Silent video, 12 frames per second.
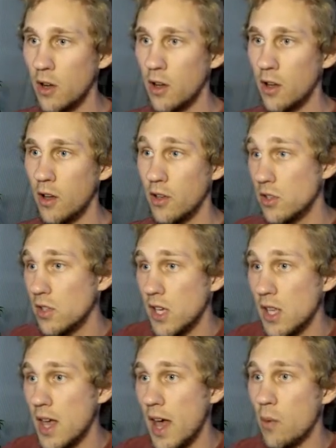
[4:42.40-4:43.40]
And just like
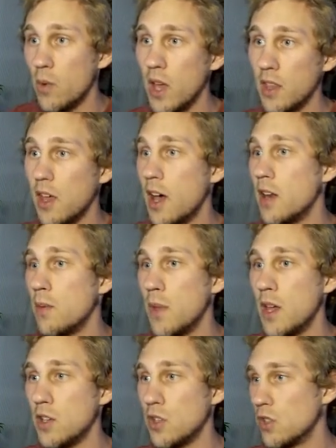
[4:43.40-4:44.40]
that, we got the item
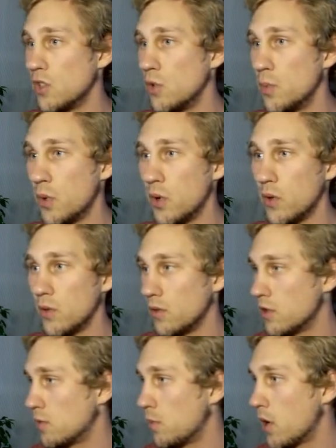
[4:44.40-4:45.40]
manager, super
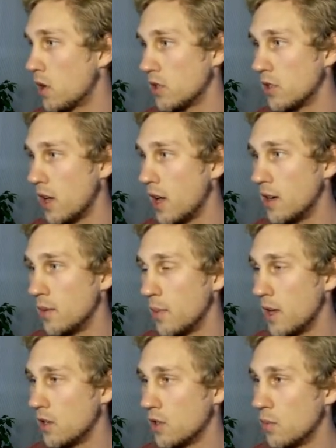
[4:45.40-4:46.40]
sparse item
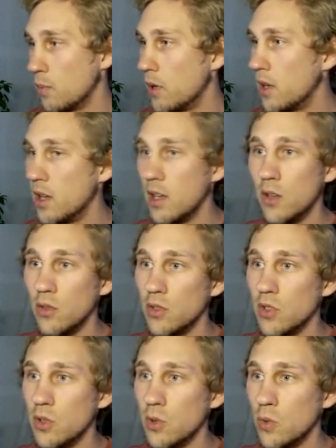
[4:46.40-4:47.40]
manager, but it'll
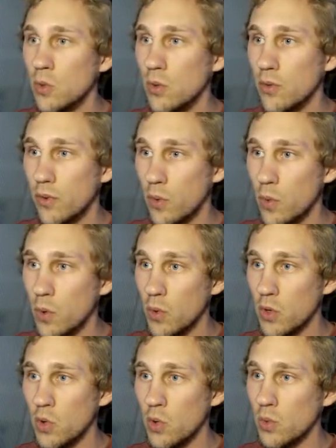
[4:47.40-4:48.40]
do for what we're
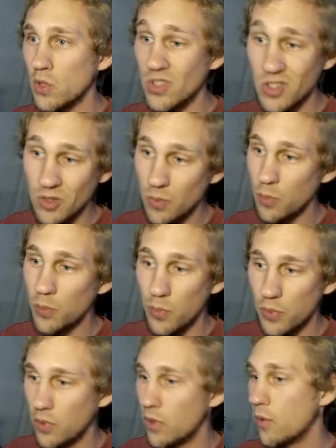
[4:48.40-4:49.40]
doing, which is just
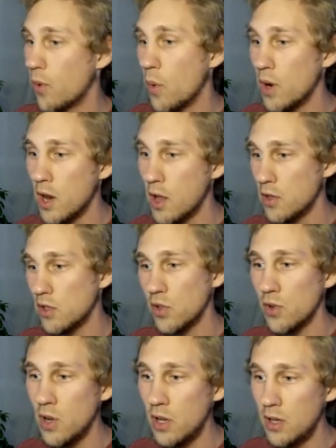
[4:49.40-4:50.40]
throwing it on the
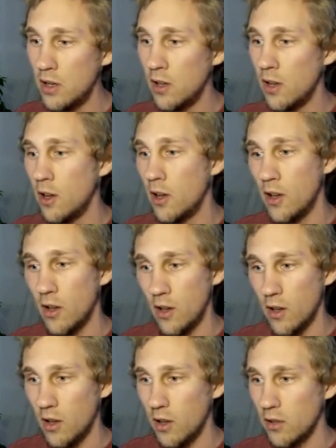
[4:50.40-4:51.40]
screen.
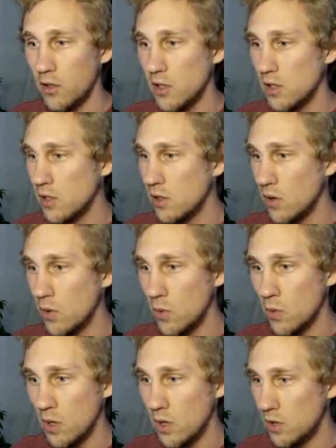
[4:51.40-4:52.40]
Let's go
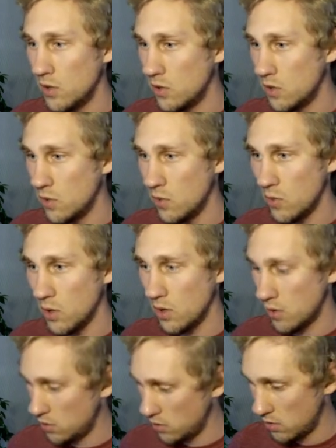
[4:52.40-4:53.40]
into
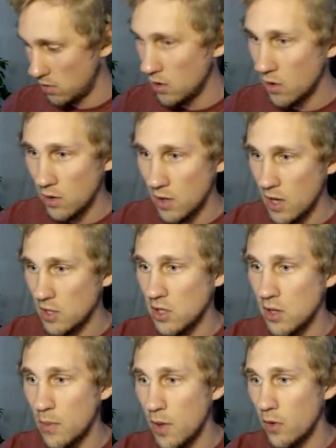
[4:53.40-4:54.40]
the
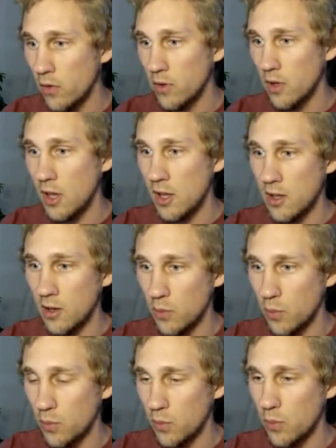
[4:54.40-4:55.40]
HTML and
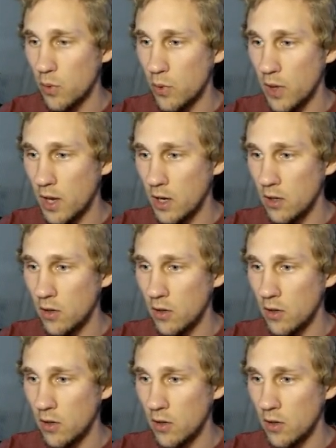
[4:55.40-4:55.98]
pull that in.